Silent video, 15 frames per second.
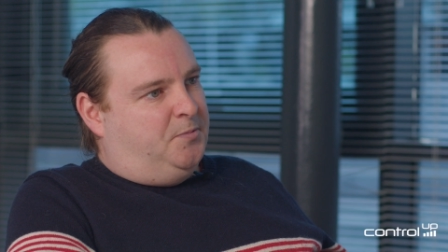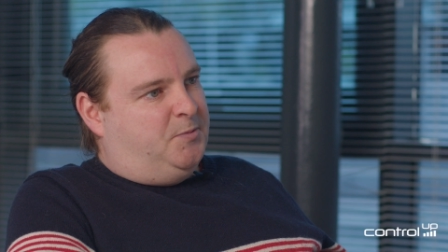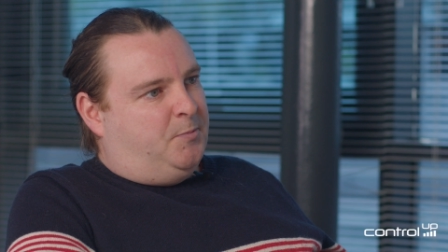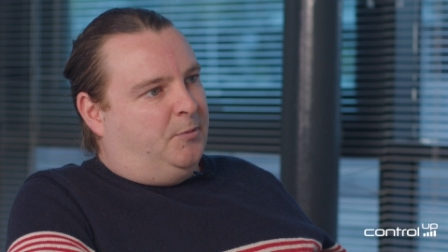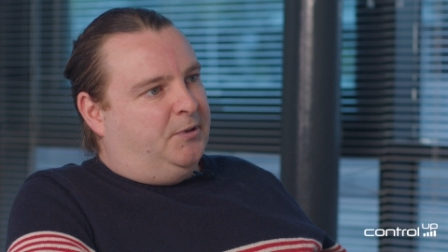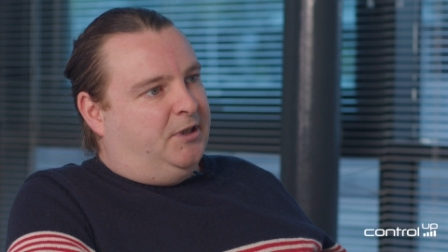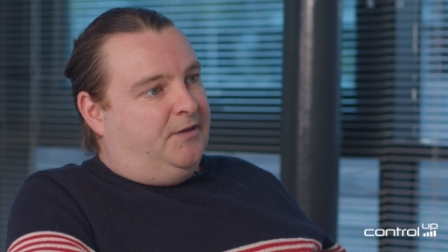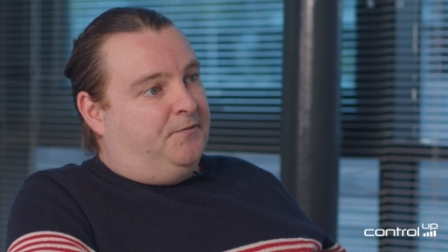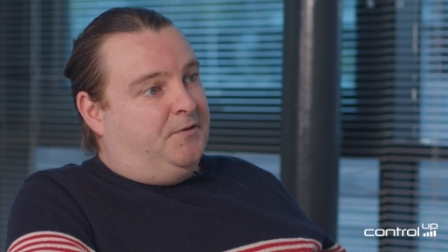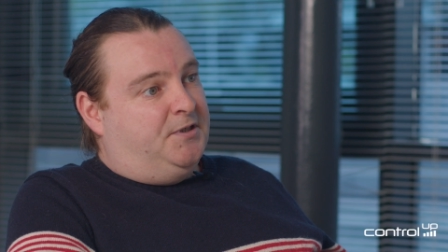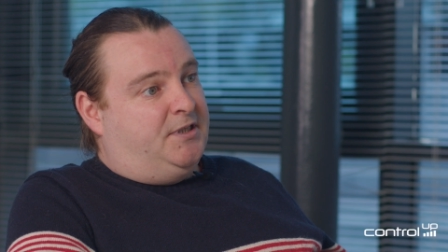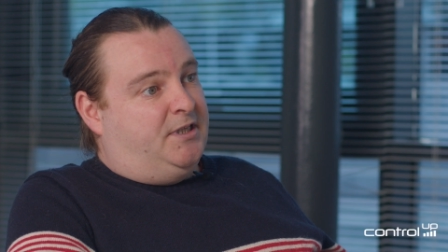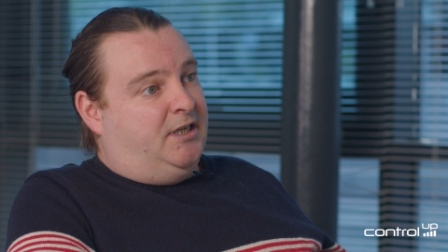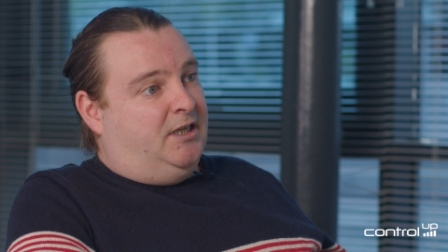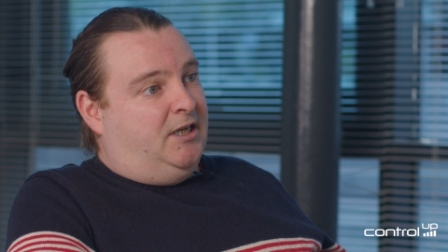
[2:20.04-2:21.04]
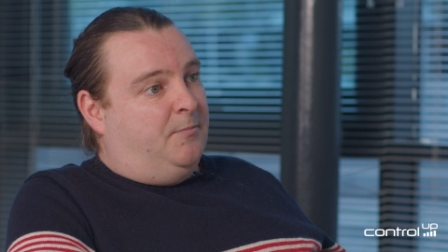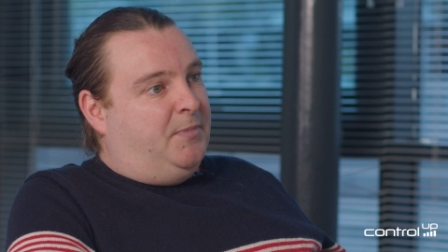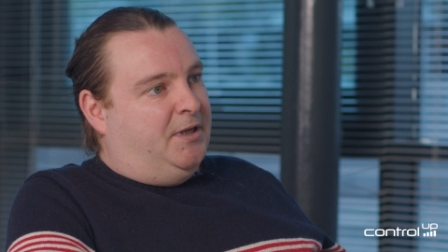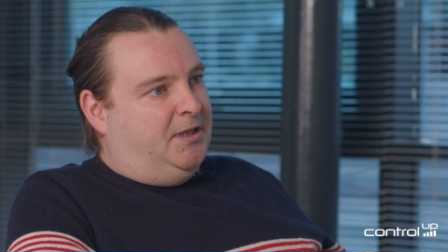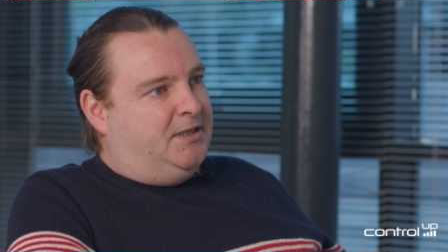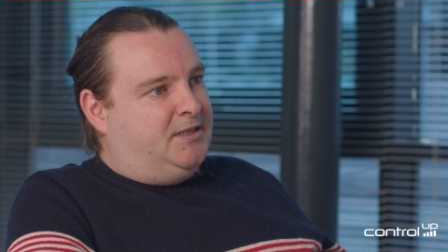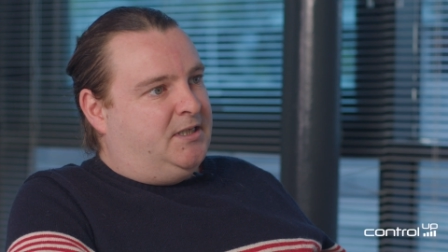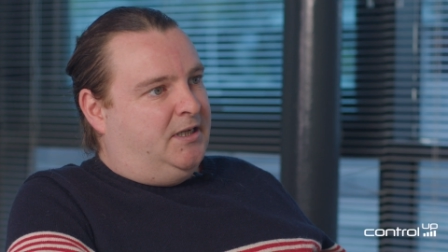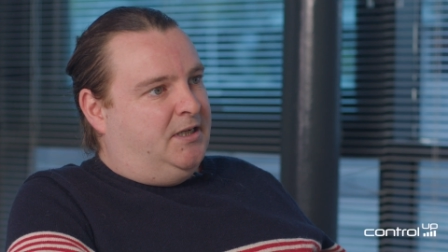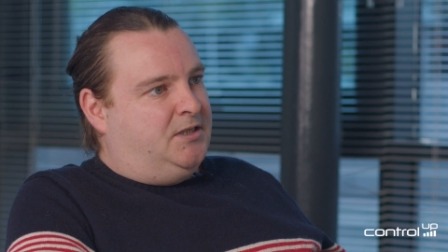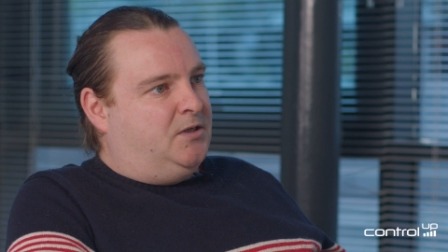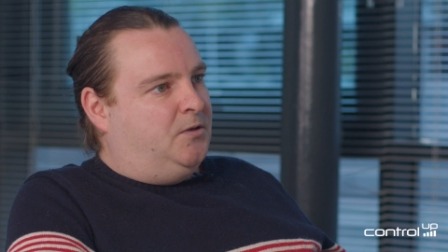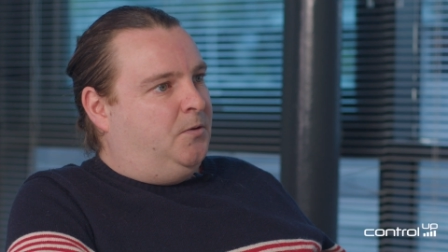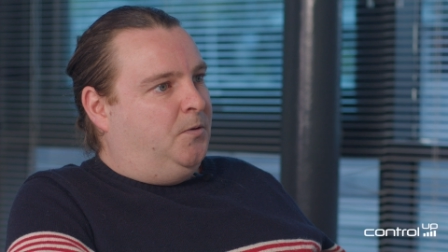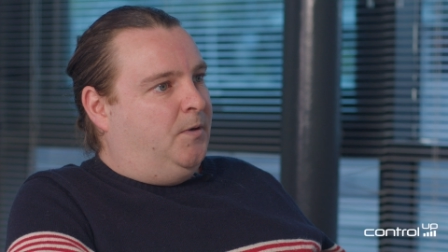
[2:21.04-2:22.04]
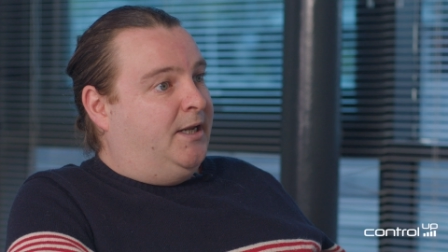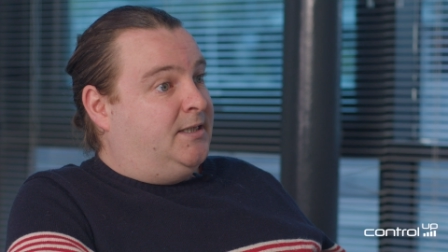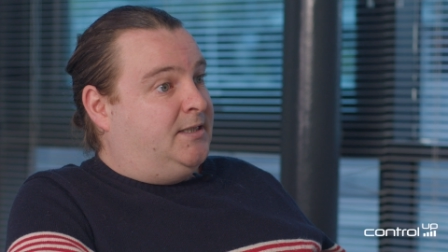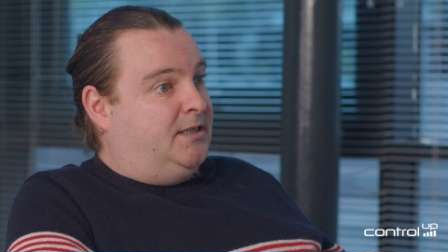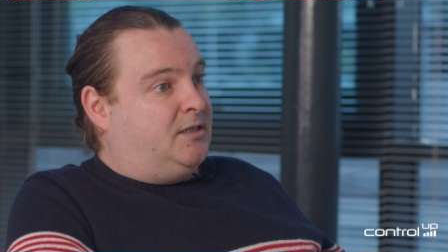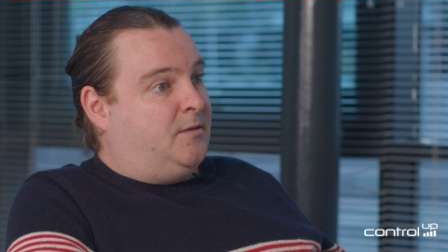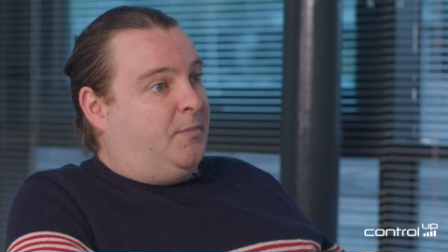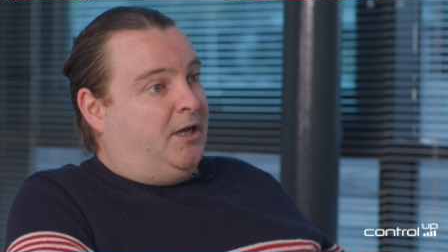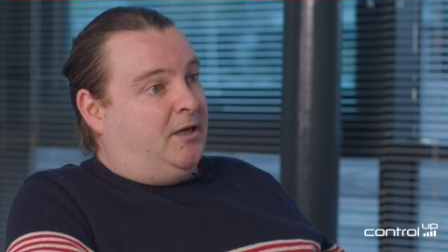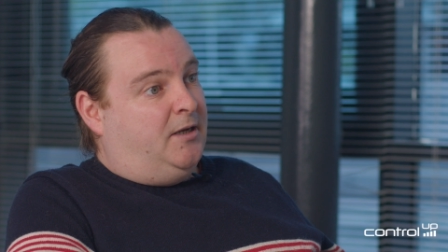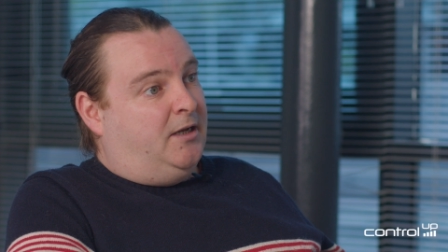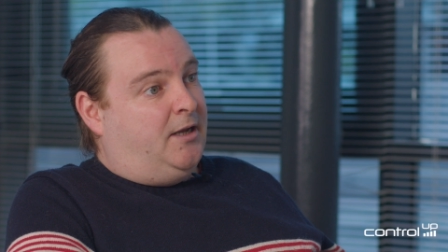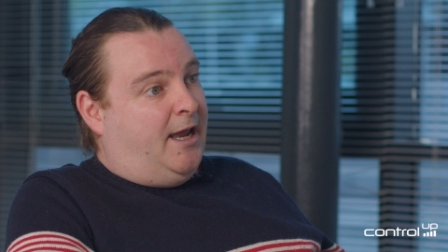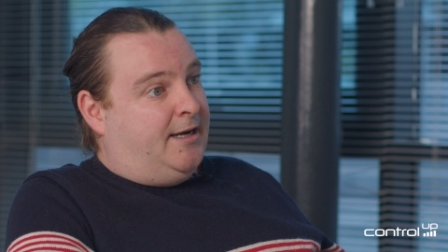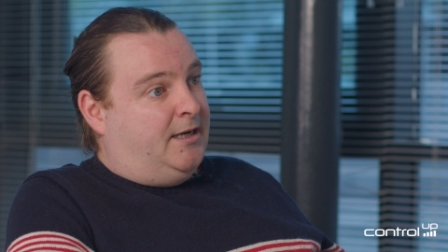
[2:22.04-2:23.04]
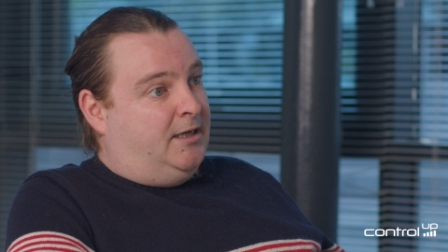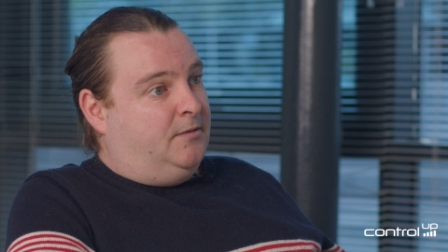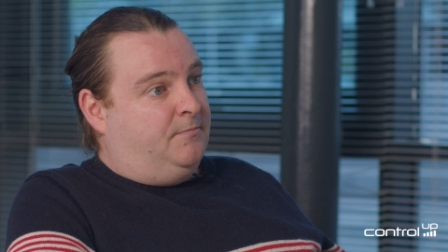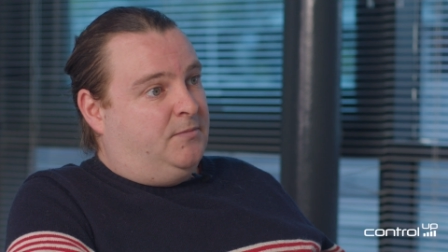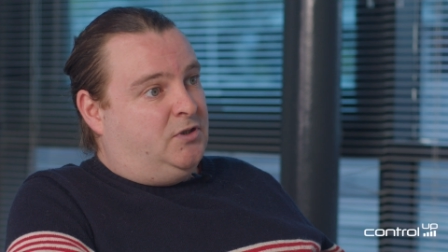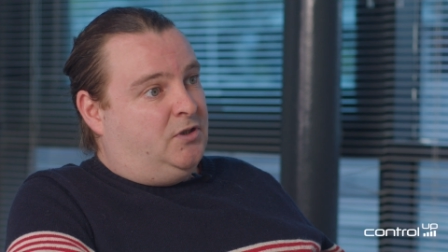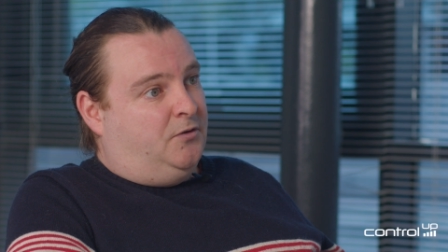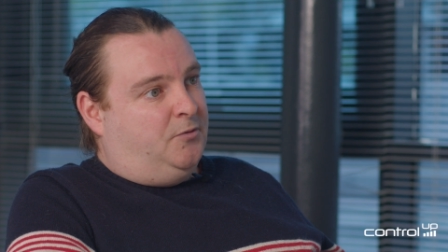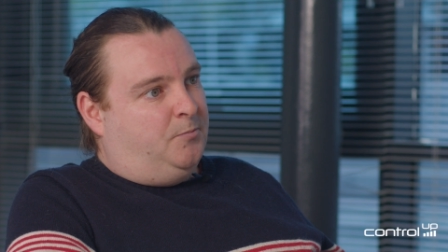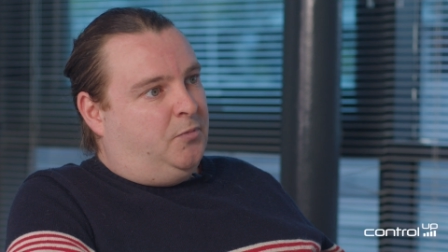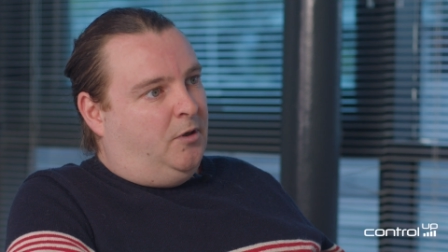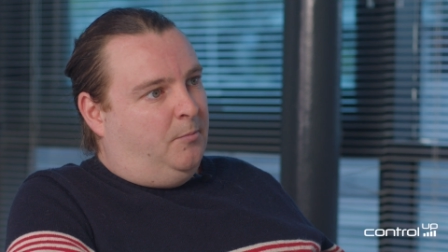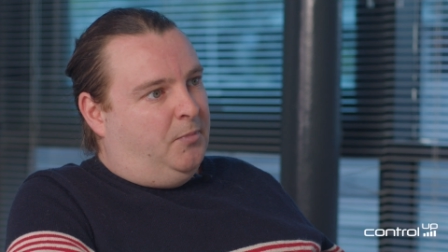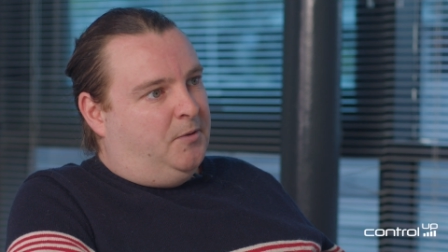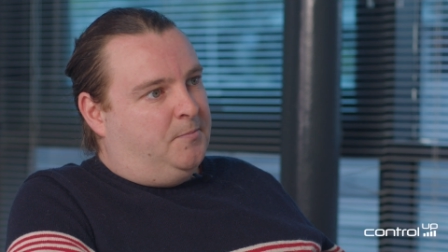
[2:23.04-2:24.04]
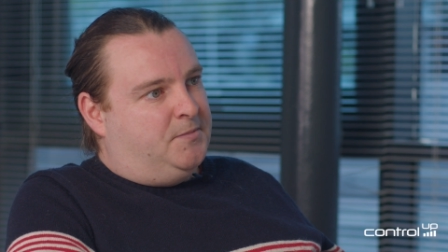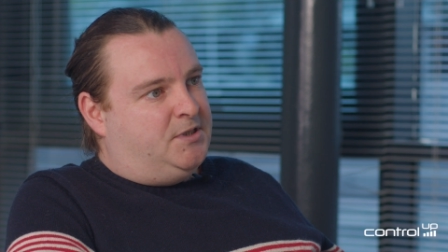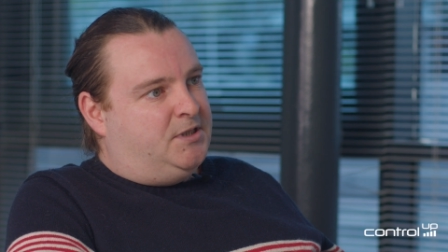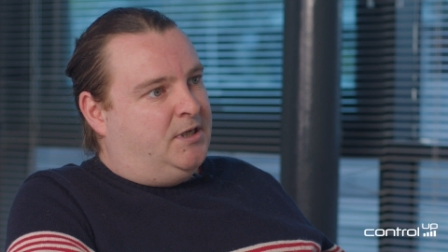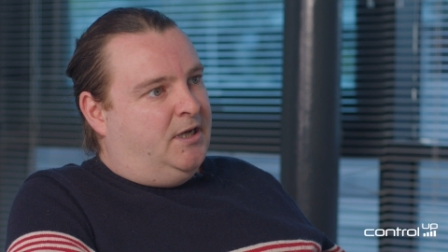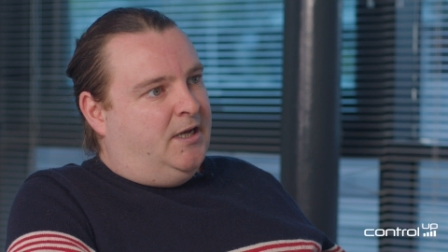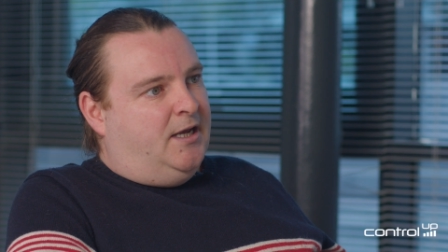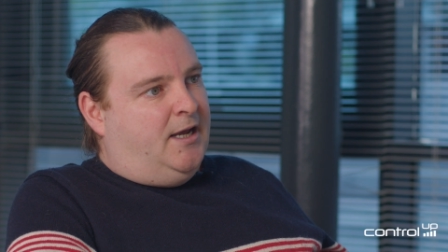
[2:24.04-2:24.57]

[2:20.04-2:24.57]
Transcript: probably given us the ability to anticipate any sort of problems